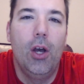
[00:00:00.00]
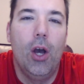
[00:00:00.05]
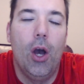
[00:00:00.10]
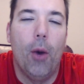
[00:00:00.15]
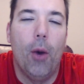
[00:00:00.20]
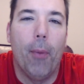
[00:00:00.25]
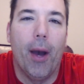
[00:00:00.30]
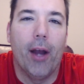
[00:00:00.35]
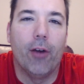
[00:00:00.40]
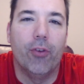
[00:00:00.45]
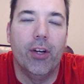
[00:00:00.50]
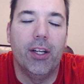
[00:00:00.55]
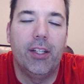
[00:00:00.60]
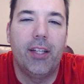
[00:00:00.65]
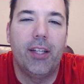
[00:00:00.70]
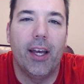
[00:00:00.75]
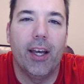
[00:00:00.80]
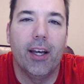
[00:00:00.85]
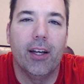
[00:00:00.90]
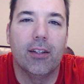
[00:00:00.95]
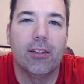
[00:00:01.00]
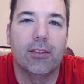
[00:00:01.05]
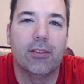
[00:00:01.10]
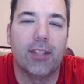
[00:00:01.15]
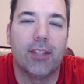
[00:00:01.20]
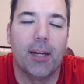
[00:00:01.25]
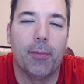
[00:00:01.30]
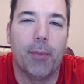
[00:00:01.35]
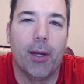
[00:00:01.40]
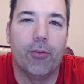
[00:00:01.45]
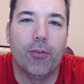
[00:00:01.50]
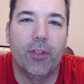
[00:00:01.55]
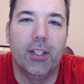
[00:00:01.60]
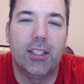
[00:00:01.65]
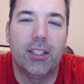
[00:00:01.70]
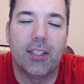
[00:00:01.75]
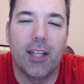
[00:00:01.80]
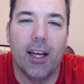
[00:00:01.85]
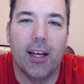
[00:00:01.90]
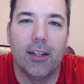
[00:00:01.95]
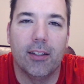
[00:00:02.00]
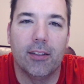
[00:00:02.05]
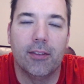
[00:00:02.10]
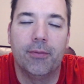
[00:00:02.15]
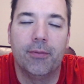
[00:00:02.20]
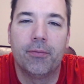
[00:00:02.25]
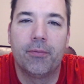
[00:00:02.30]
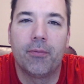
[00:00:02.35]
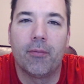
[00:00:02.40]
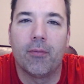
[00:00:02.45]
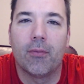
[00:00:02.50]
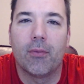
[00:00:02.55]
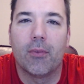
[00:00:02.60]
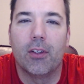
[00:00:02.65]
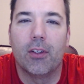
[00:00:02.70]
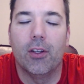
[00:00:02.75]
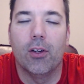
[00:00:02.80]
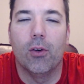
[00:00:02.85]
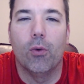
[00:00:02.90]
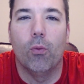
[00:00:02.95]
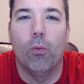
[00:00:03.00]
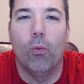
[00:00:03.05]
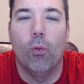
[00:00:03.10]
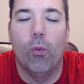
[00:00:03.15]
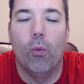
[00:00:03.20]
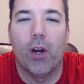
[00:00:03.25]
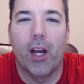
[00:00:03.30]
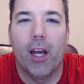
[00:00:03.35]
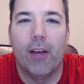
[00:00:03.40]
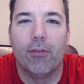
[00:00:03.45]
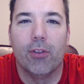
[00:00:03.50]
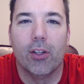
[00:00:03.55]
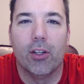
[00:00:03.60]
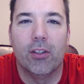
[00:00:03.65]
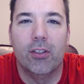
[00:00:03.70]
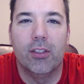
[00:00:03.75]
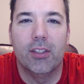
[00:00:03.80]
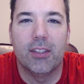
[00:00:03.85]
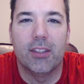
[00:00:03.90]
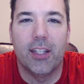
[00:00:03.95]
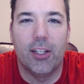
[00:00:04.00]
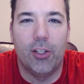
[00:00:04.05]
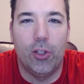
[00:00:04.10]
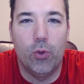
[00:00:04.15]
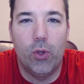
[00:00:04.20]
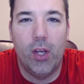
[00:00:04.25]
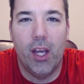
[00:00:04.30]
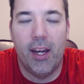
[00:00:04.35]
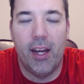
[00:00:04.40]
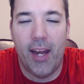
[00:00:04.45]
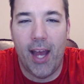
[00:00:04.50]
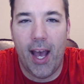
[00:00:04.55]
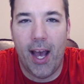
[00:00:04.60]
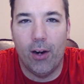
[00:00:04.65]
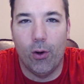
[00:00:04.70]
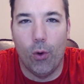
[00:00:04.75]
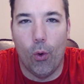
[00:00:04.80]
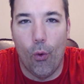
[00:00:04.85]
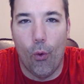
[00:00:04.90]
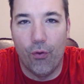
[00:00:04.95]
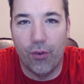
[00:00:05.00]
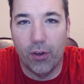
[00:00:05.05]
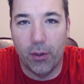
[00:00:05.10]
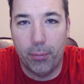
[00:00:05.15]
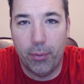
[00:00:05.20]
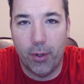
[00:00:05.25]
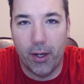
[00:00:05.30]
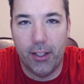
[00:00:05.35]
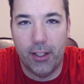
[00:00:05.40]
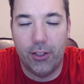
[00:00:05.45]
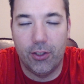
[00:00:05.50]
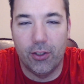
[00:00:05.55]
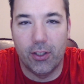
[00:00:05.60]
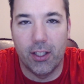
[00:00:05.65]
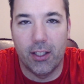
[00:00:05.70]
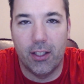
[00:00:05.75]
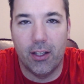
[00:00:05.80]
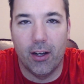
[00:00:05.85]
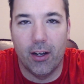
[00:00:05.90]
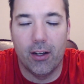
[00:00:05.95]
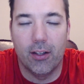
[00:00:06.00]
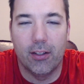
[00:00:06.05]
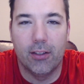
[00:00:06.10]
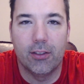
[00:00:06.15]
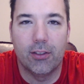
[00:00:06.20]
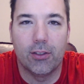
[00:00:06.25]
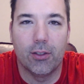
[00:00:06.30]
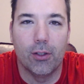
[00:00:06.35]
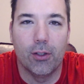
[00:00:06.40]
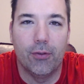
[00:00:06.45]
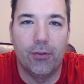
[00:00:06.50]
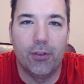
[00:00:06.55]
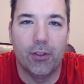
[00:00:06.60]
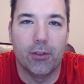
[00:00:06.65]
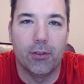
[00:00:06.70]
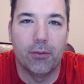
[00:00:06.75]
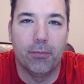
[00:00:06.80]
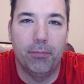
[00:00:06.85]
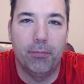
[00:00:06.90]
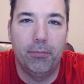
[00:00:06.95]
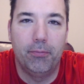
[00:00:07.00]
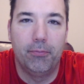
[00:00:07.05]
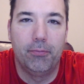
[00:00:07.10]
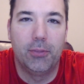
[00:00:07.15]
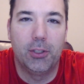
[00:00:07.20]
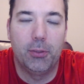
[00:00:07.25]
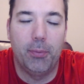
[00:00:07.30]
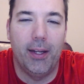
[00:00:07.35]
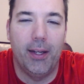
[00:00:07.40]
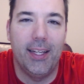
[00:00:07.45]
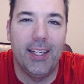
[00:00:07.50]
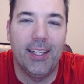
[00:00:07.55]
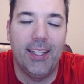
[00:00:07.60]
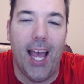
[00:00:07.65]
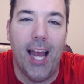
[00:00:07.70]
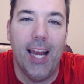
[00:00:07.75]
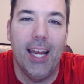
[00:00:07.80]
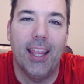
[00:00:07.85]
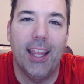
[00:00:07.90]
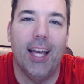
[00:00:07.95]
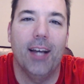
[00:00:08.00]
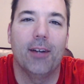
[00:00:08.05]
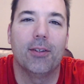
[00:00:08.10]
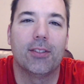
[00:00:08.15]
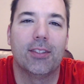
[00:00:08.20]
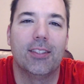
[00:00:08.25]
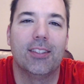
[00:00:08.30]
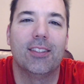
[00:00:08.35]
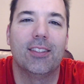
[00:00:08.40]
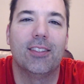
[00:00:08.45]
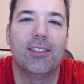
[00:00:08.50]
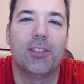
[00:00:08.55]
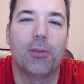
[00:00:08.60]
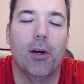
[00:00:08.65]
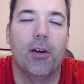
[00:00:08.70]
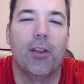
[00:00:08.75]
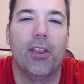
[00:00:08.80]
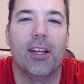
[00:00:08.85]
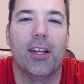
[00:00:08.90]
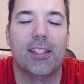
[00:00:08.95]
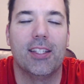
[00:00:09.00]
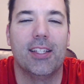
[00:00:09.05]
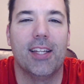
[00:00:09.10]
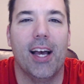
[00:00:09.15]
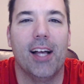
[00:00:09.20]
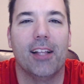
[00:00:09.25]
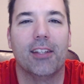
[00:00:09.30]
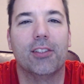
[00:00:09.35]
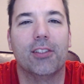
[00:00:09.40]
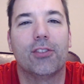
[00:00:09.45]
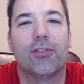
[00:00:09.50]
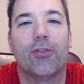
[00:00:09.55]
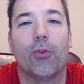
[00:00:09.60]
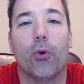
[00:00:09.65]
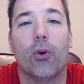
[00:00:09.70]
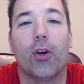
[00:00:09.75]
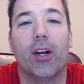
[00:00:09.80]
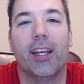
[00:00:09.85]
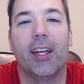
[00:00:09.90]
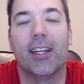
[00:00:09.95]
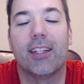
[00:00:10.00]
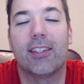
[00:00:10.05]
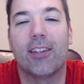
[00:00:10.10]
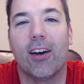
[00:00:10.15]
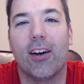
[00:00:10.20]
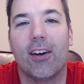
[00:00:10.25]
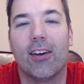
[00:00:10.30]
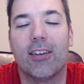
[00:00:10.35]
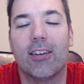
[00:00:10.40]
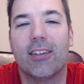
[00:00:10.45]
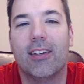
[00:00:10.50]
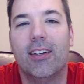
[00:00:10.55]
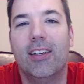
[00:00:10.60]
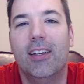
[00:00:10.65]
my retails and my resell. What I've learned is that you cannot overprice your guitars. So if you're spending $10,000, $12,000 for a guitar,